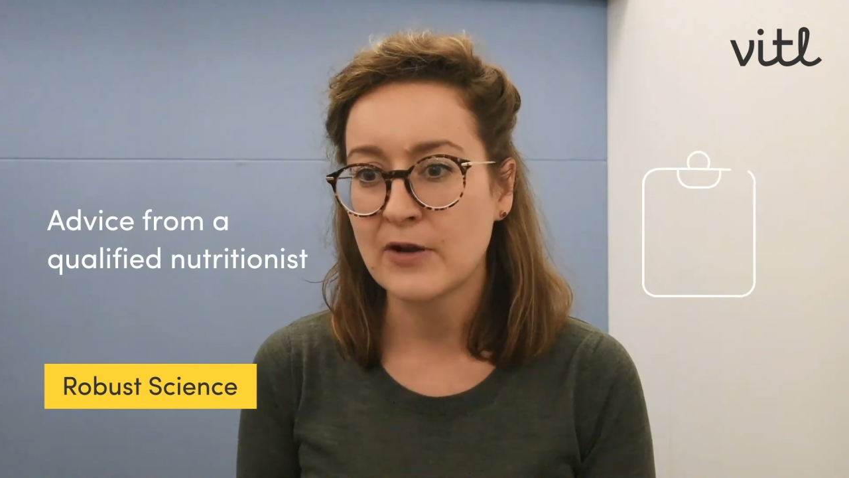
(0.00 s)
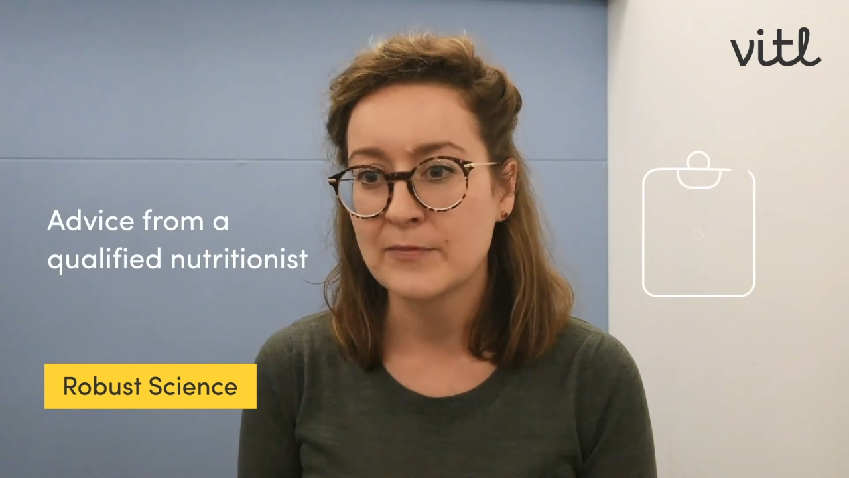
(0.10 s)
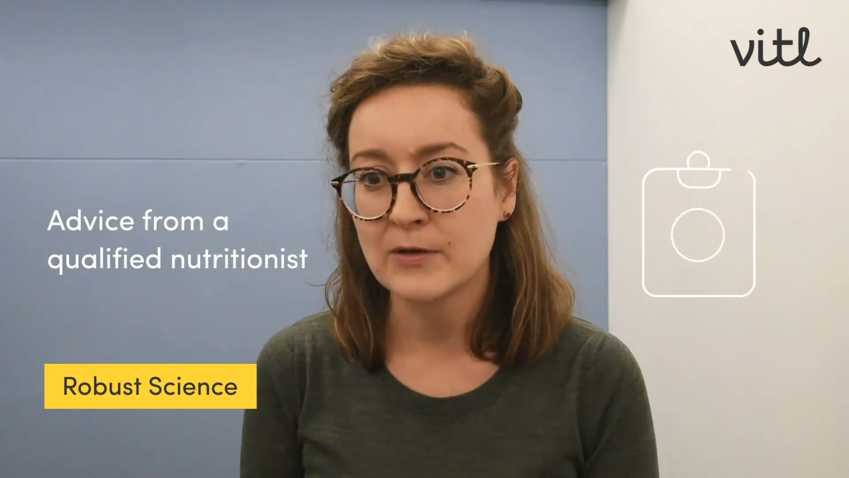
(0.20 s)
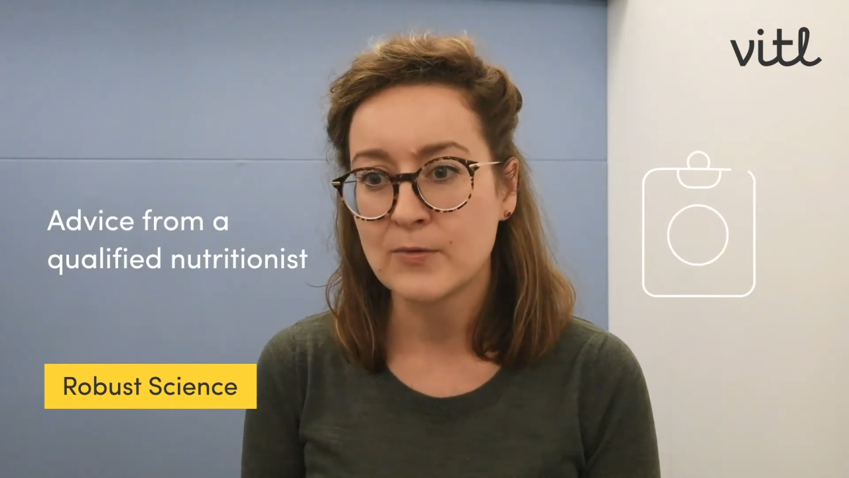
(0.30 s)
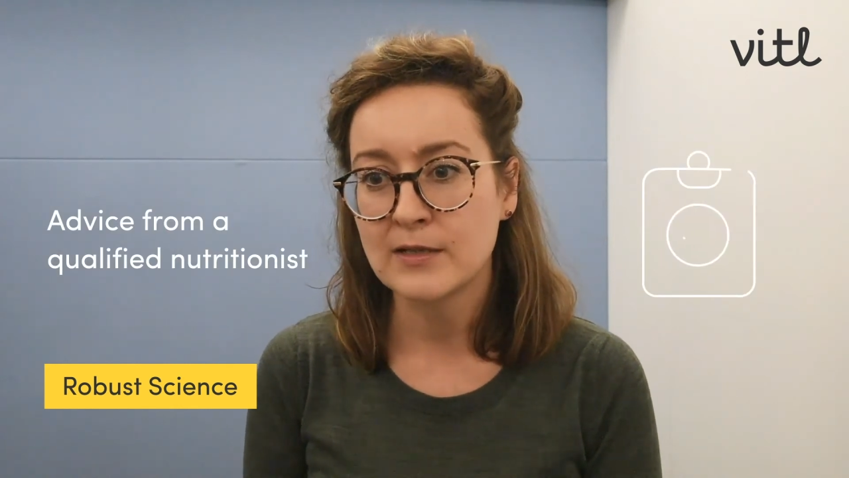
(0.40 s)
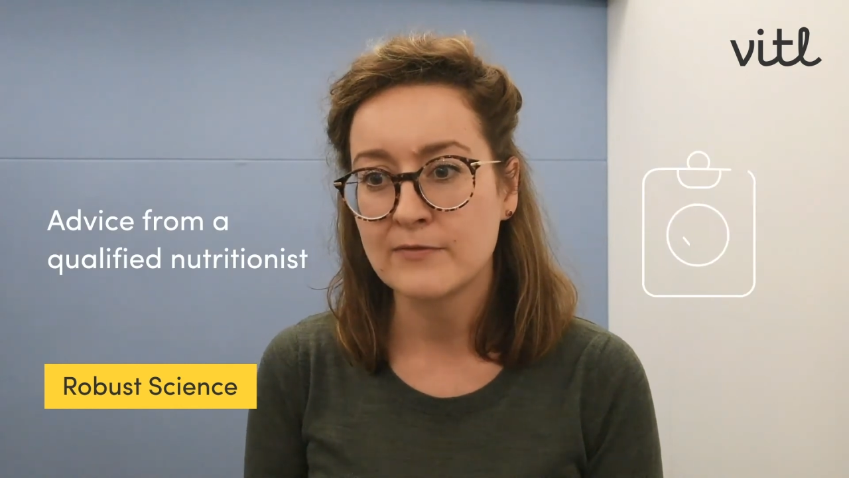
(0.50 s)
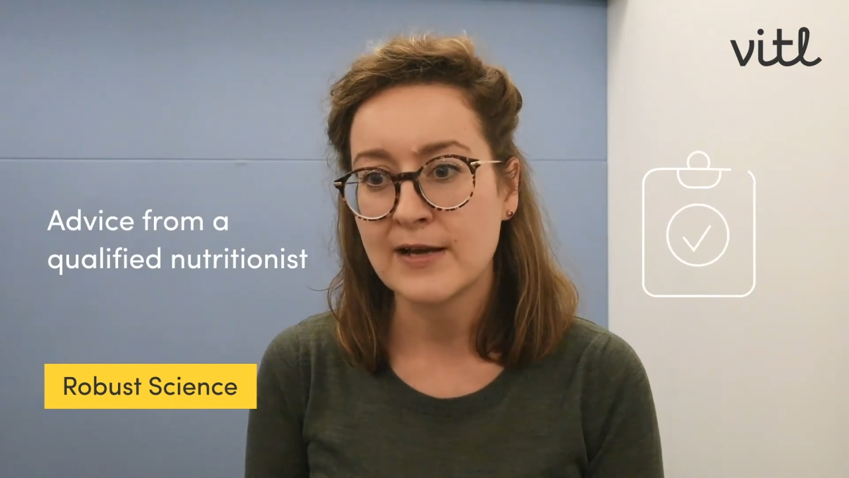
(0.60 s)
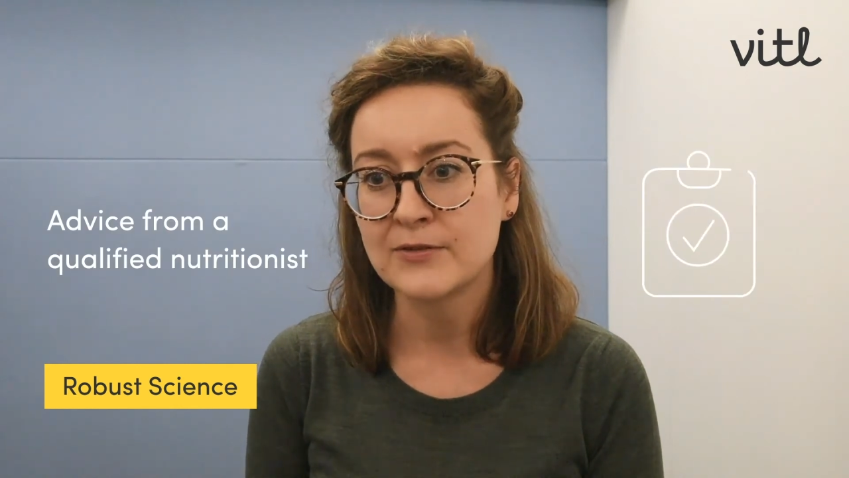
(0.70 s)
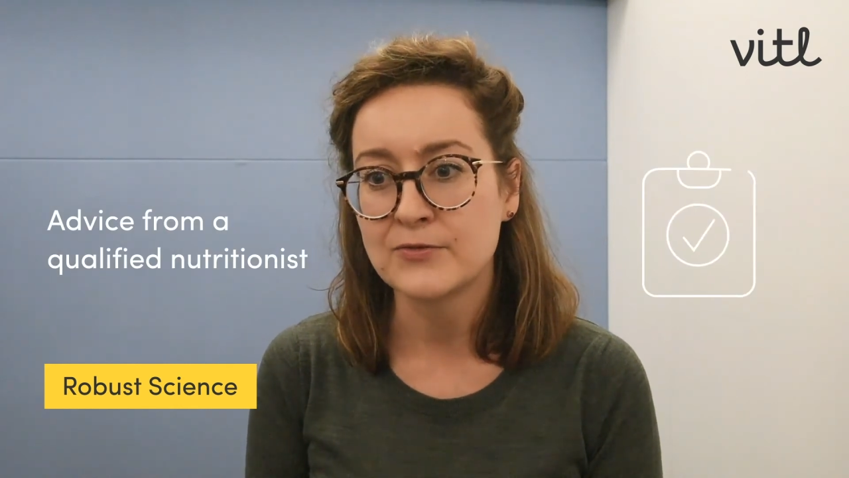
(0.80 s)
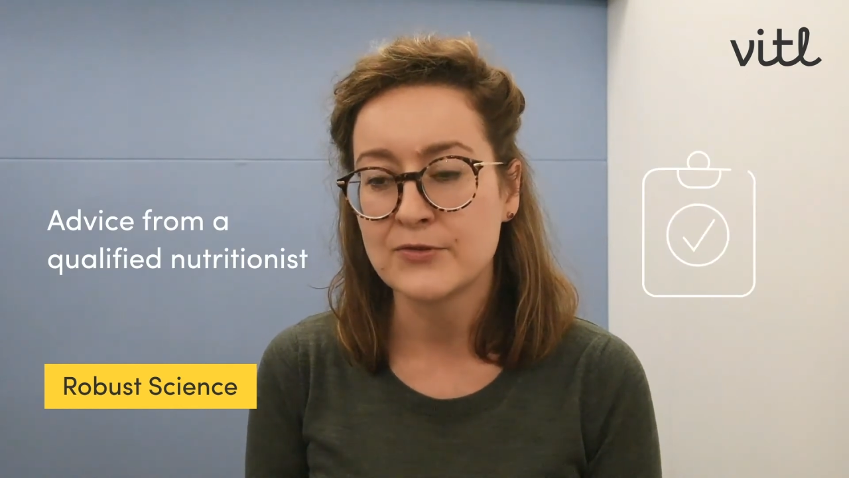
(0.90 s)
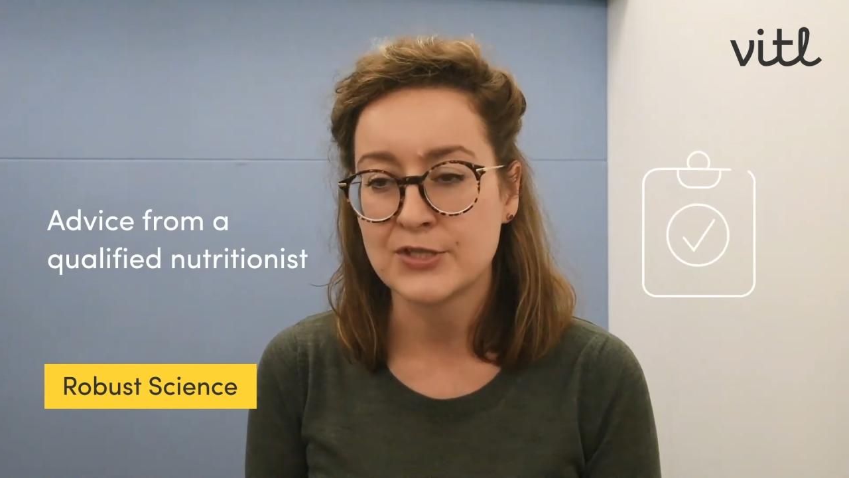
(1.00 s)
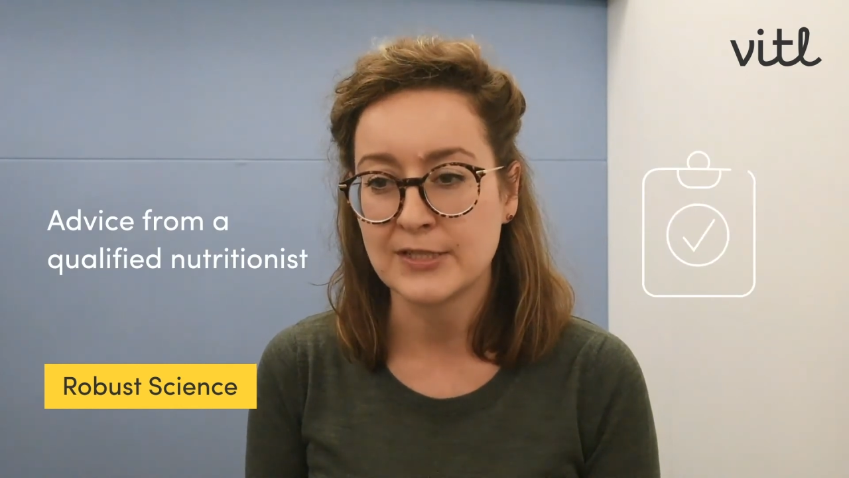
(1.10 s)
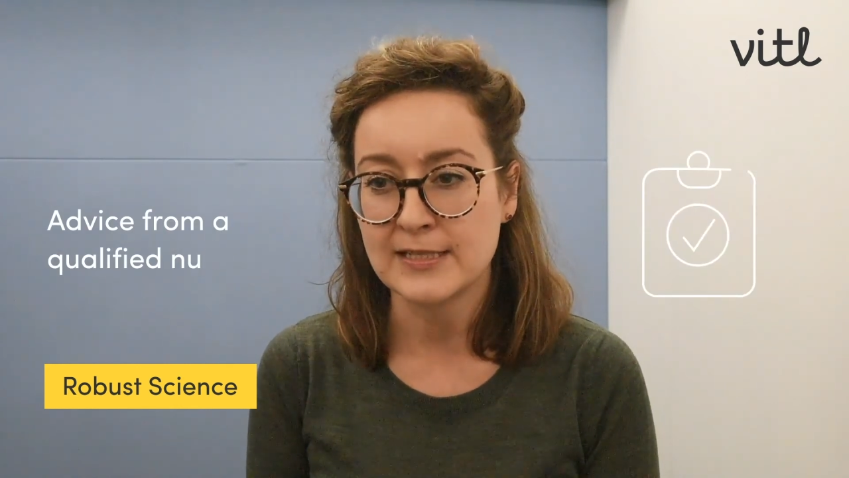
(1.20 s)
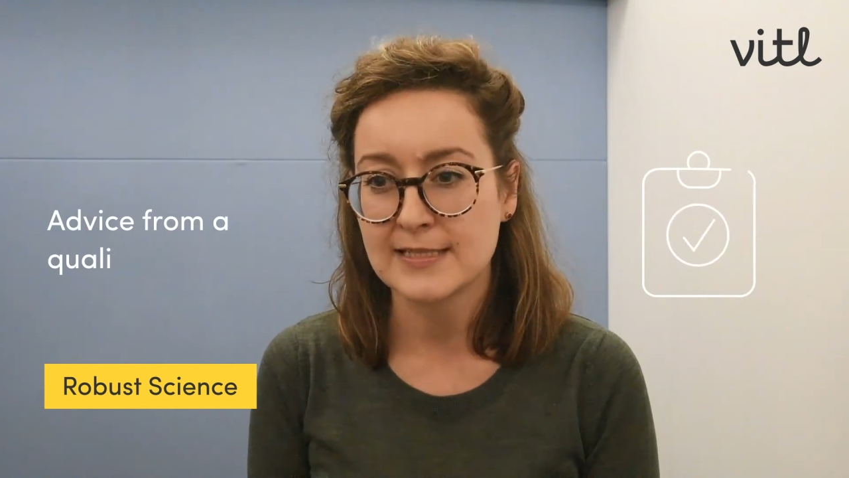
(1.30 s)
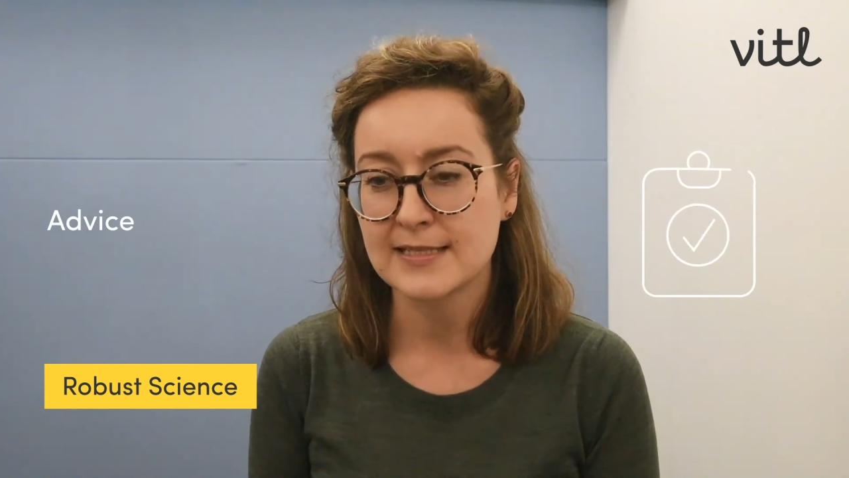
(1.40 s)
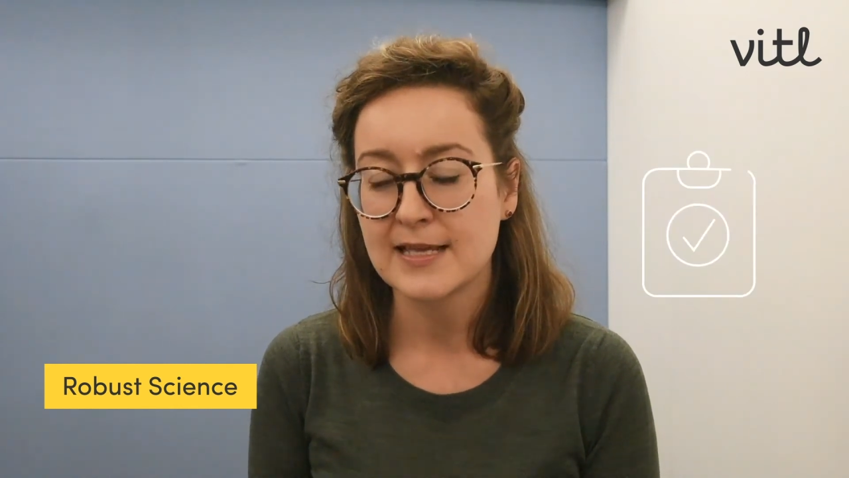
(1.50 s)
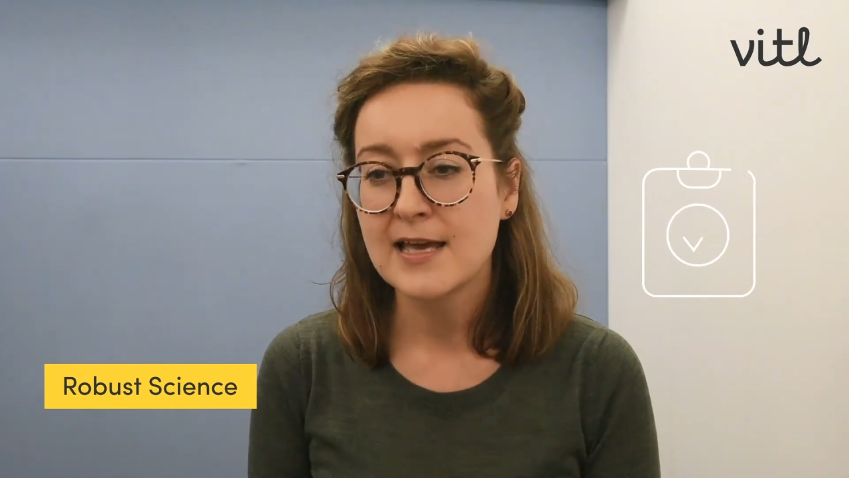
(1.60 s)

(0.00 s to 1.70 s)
from a qualified nutritionist,